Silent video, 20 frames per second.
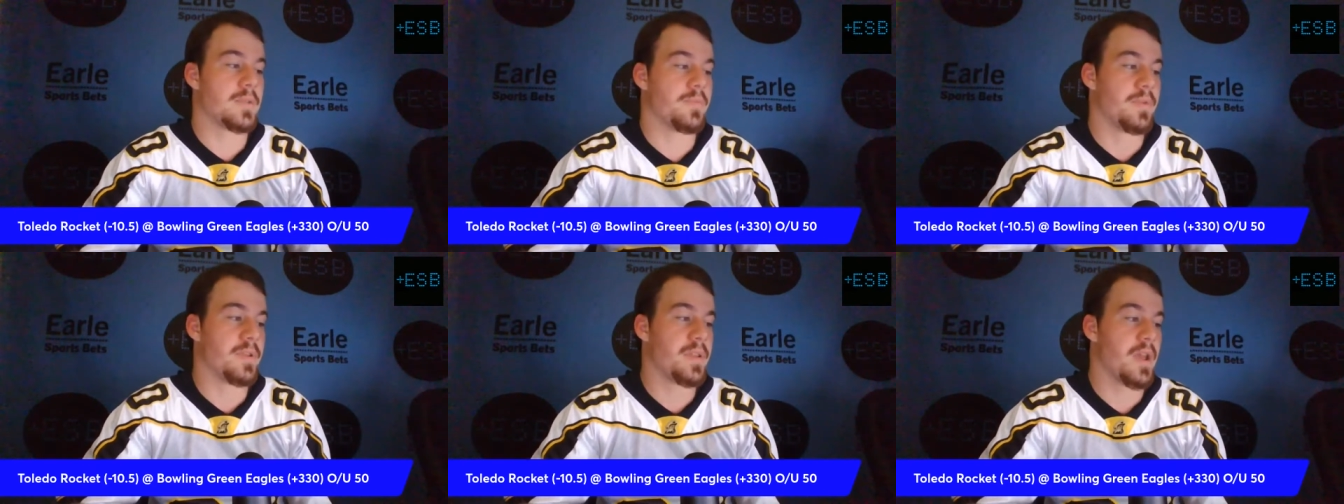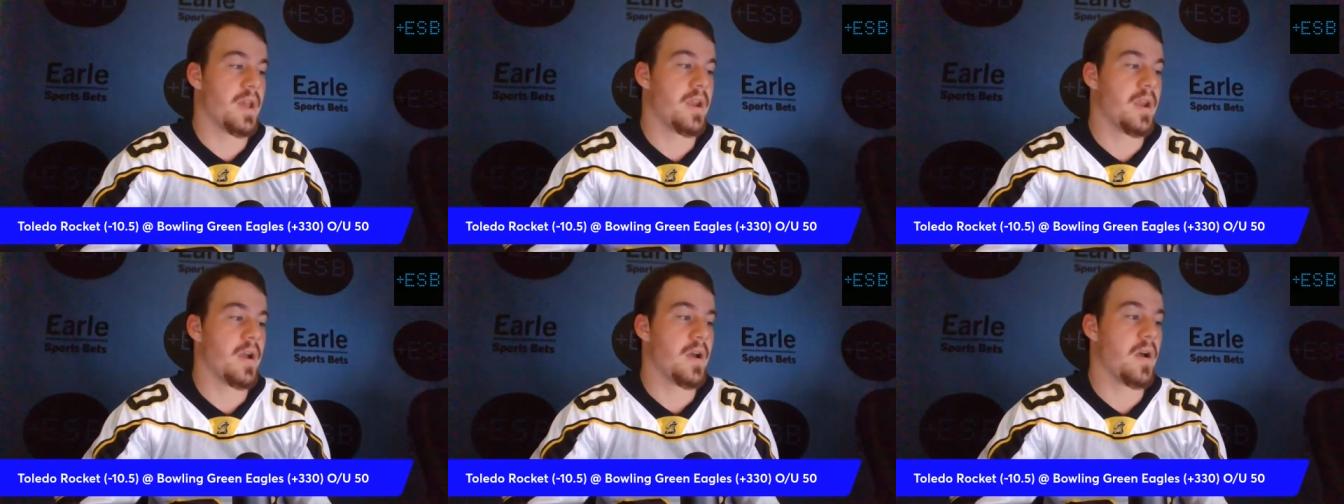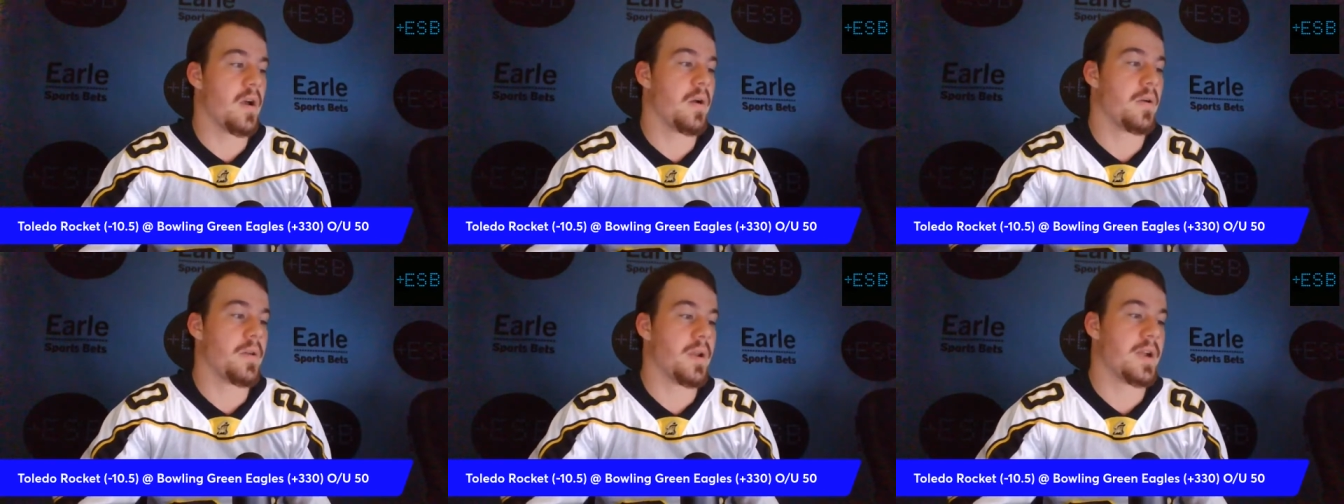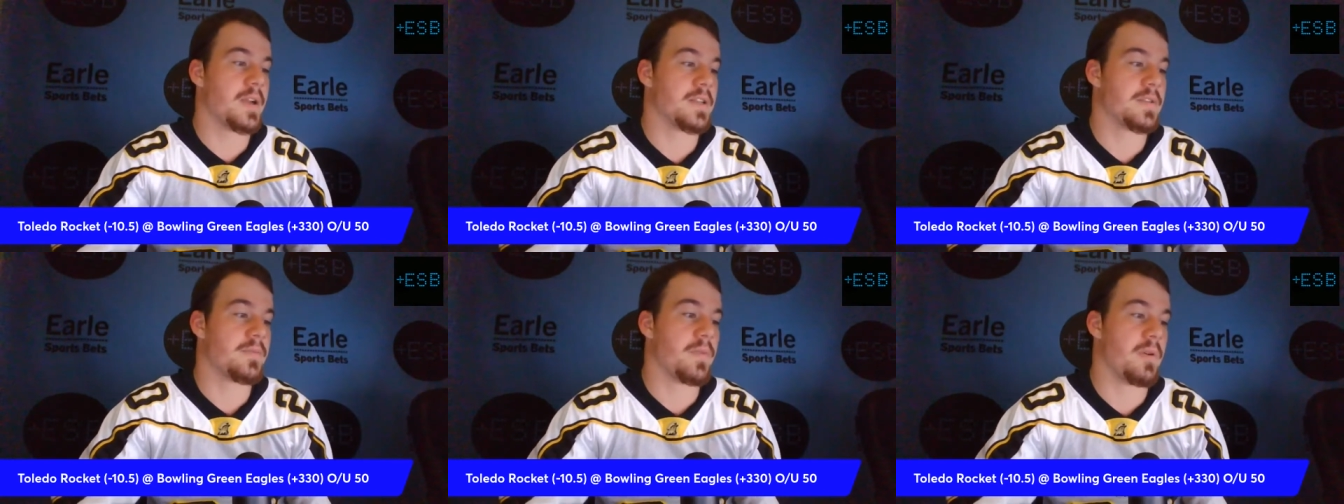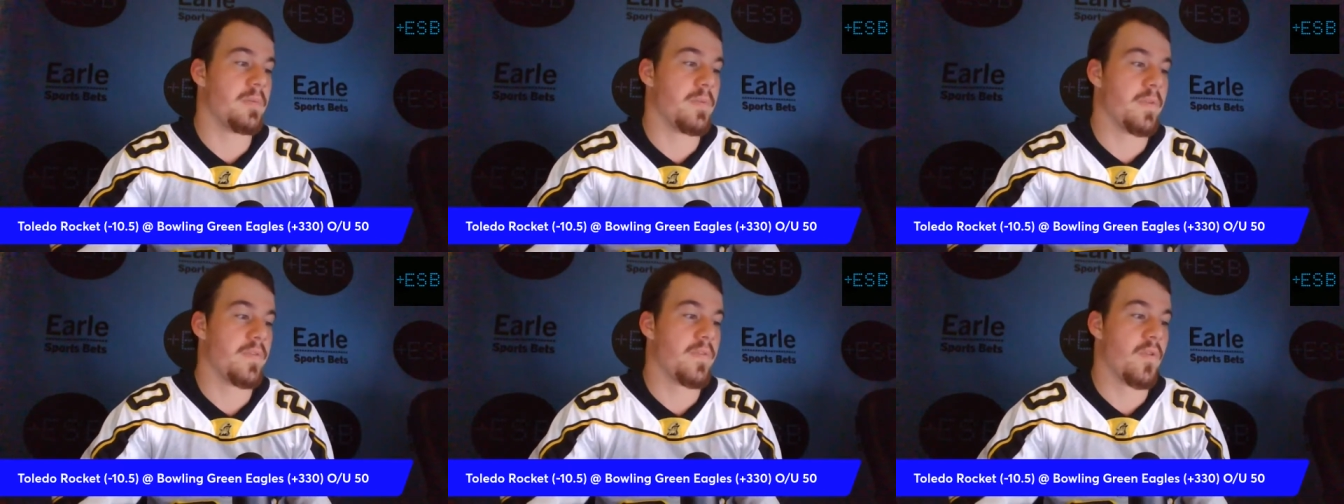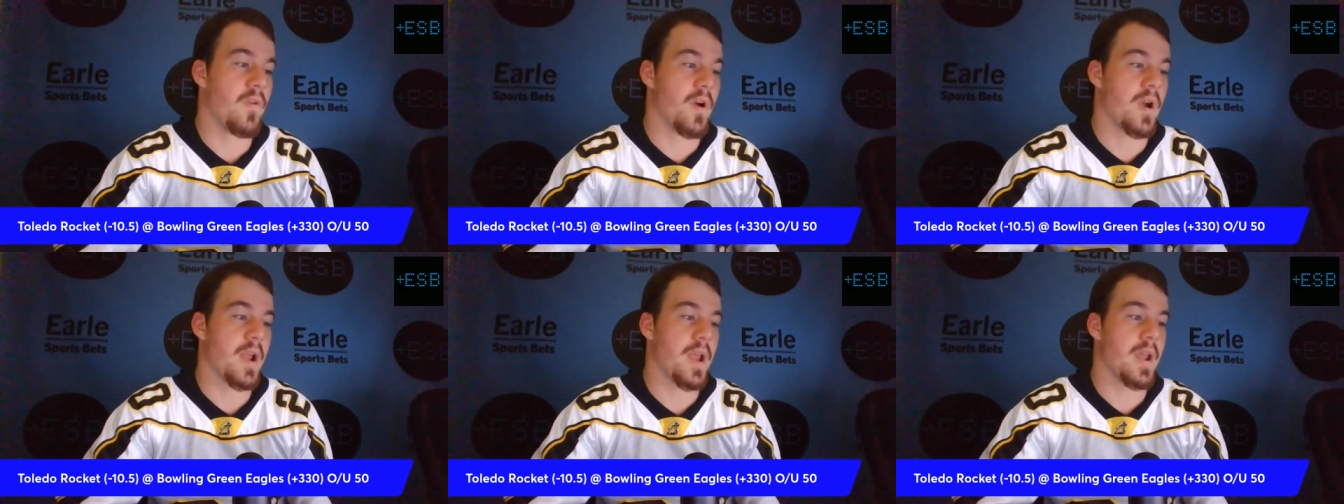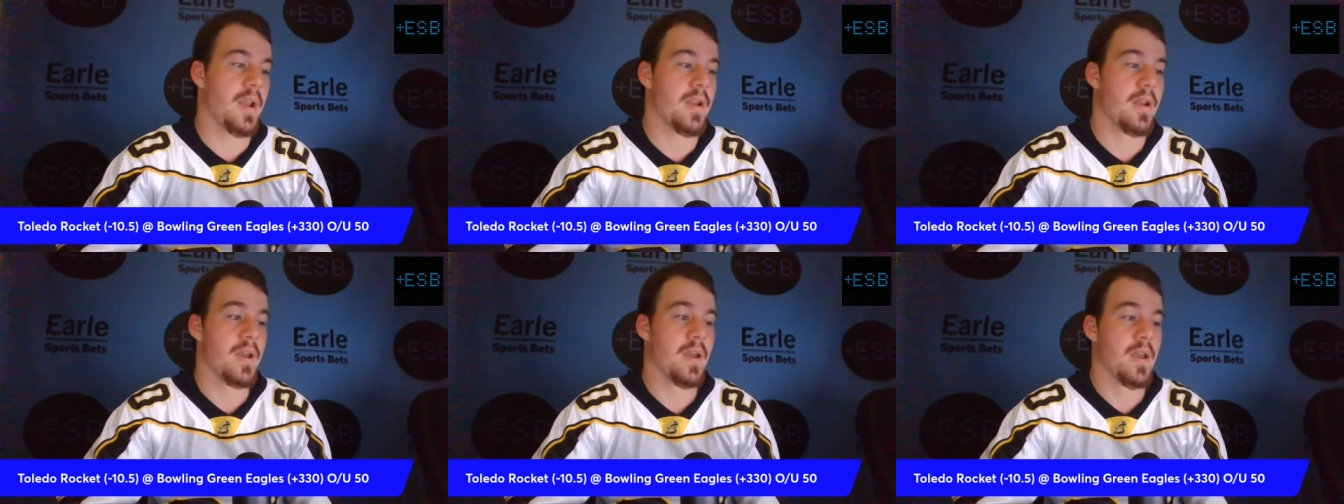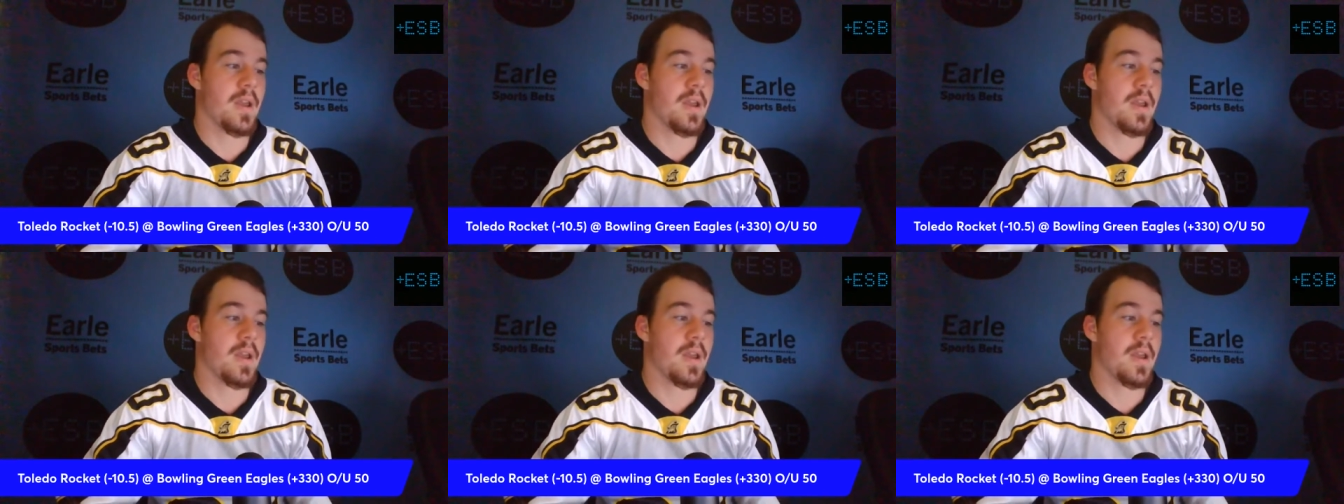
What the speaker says: but then a nice win beforehand.